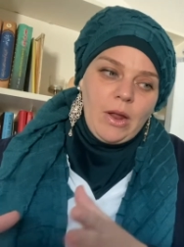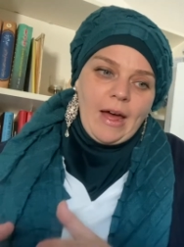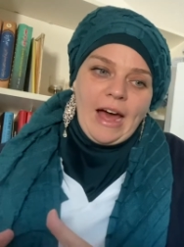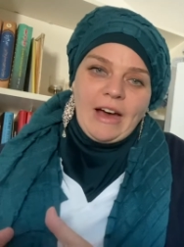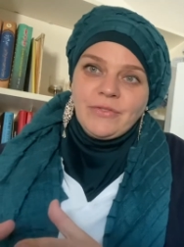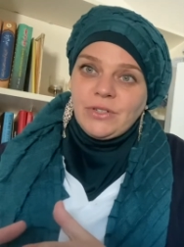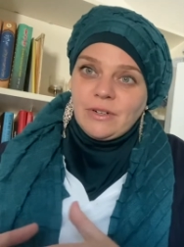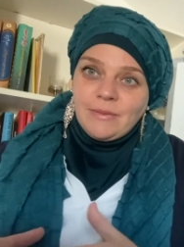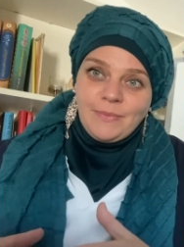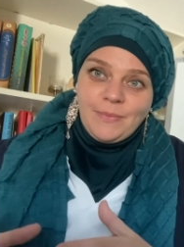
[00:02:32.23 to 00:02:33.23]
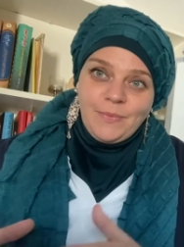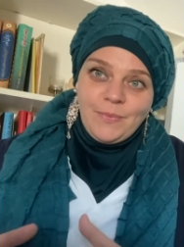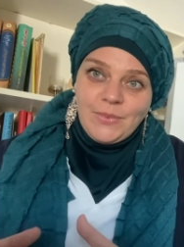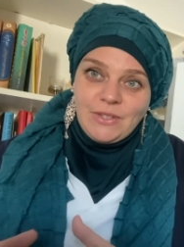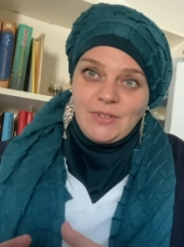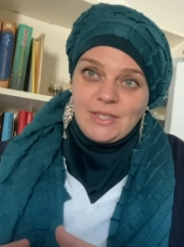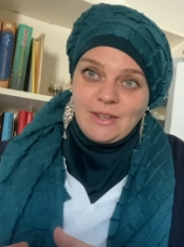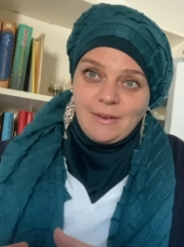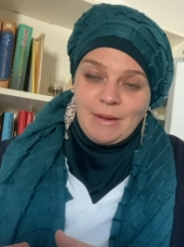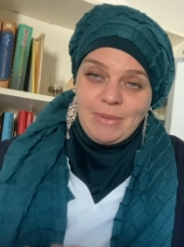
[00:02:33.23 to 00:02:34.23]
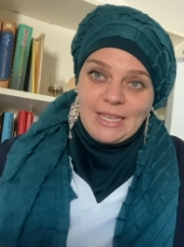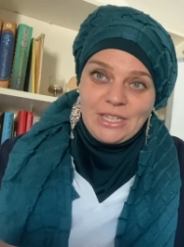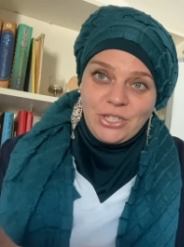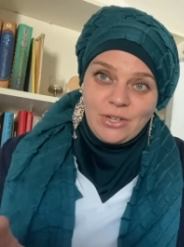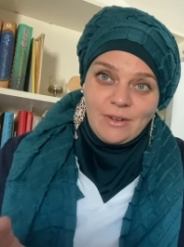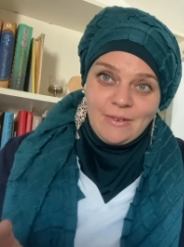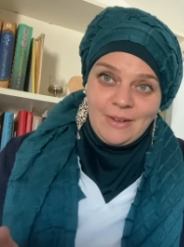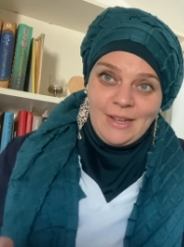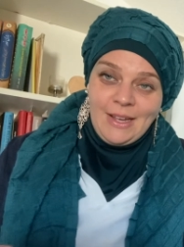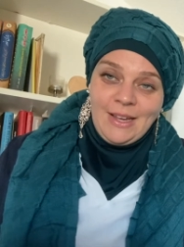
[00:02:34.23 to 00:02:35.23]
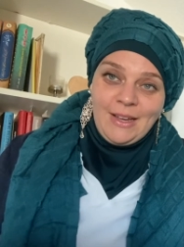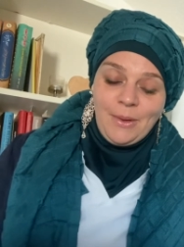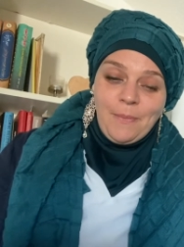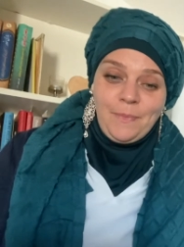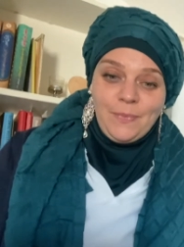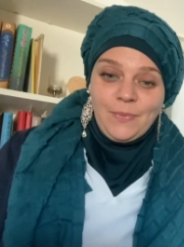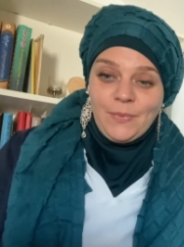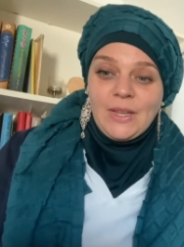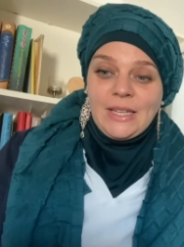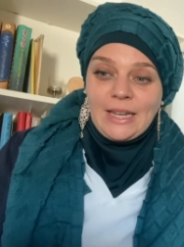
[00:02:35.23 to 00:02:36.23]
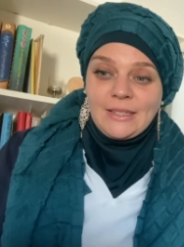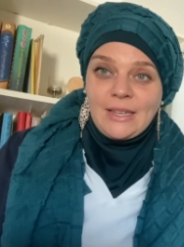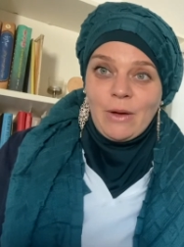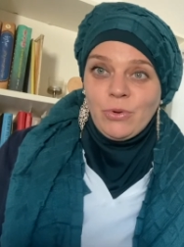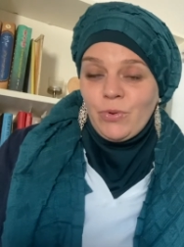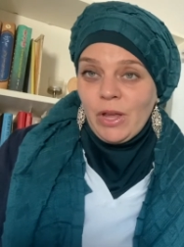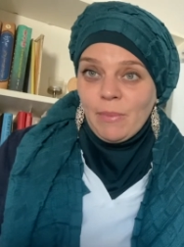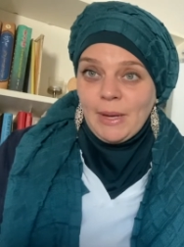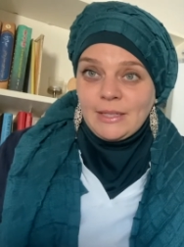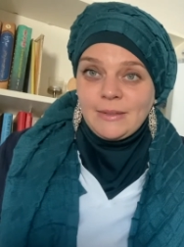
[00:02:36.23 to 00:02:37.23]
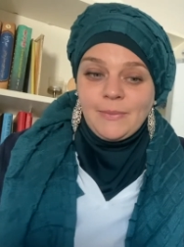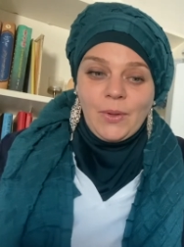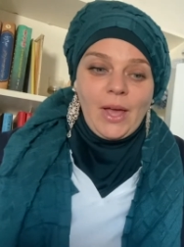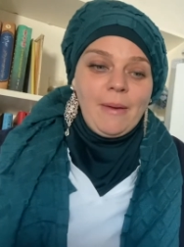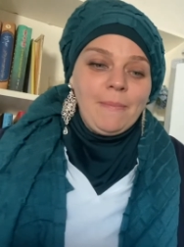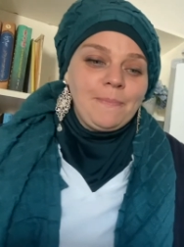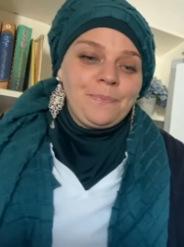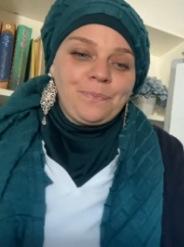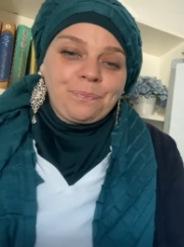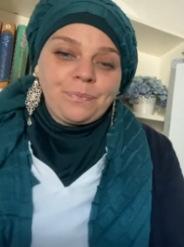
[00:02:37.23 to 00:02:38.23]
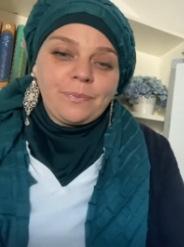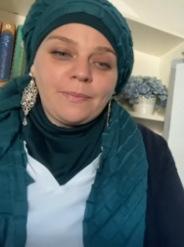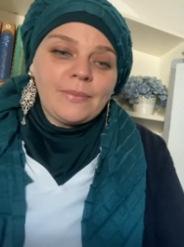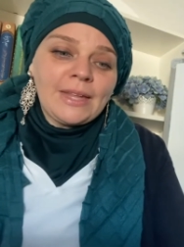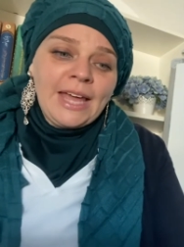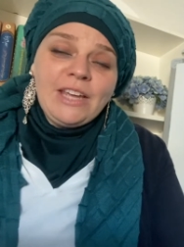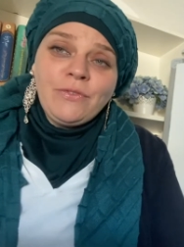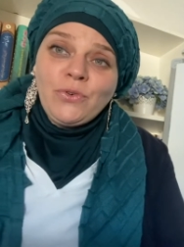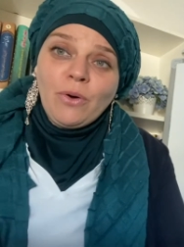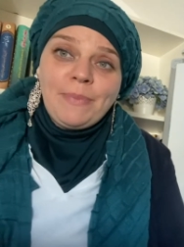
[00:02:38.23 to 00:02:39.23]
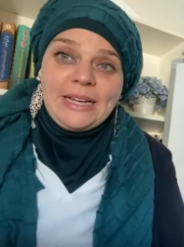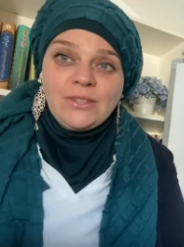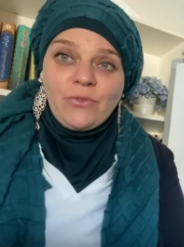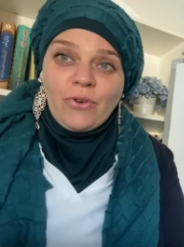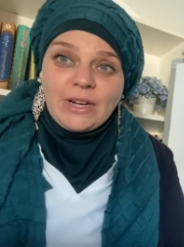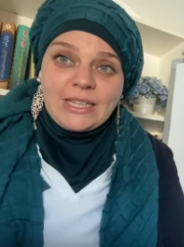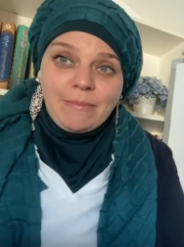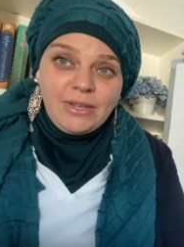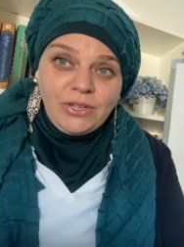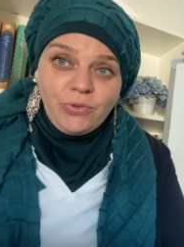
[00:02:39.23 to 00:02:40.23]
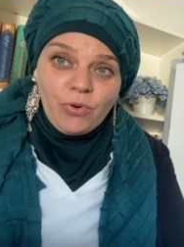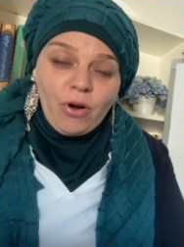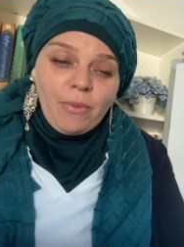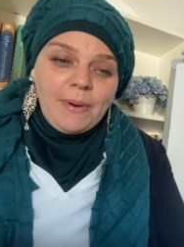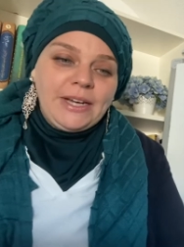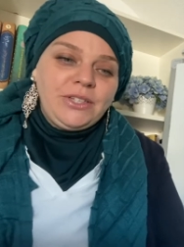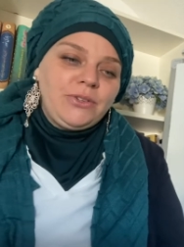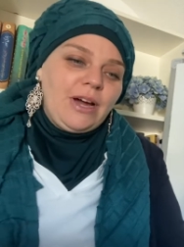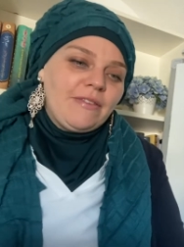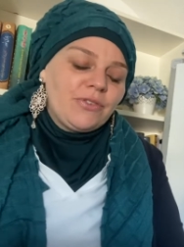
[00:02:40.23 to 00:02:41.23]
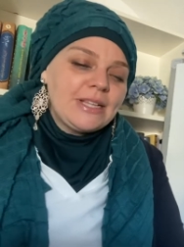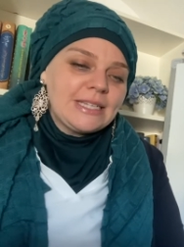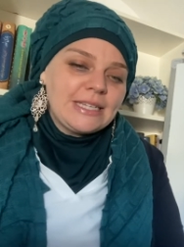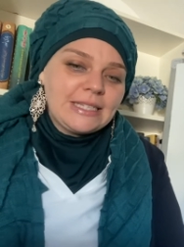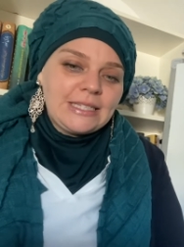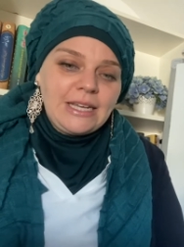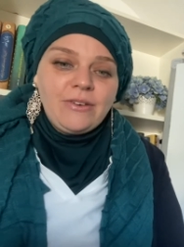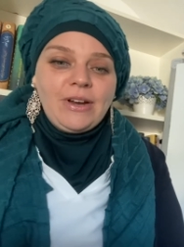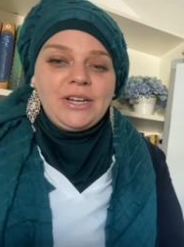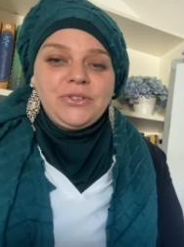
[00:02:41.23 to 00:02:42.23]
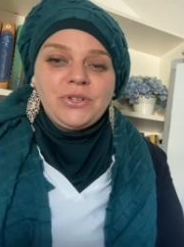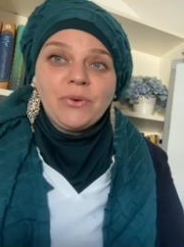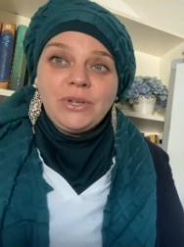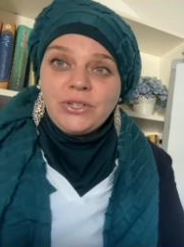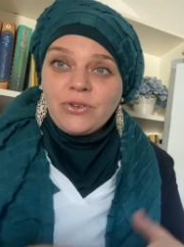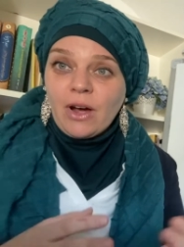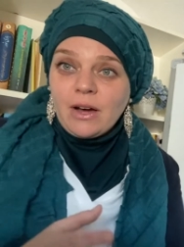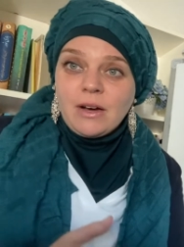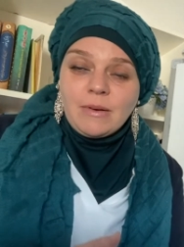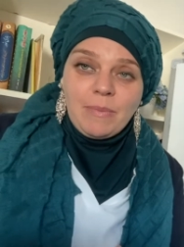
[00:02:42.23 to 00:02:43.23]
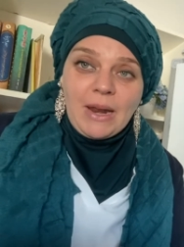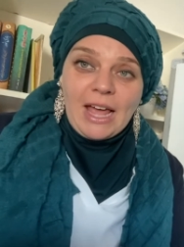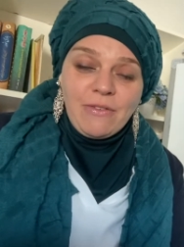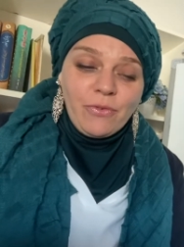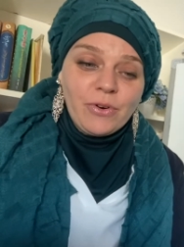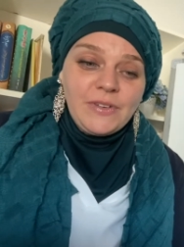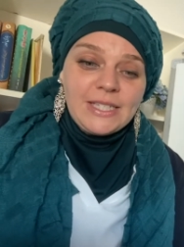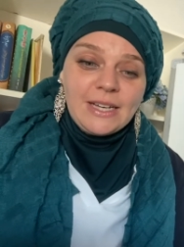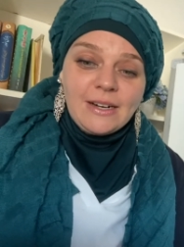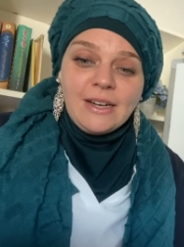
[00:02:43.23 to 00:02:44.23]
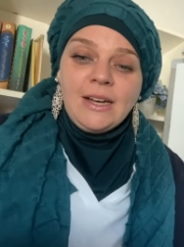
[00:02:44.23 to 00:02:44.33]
after the visa application. That I would recommend, okay? And if you're based, for example, in Europe and you have a residence here and you don't need to apply for a visa,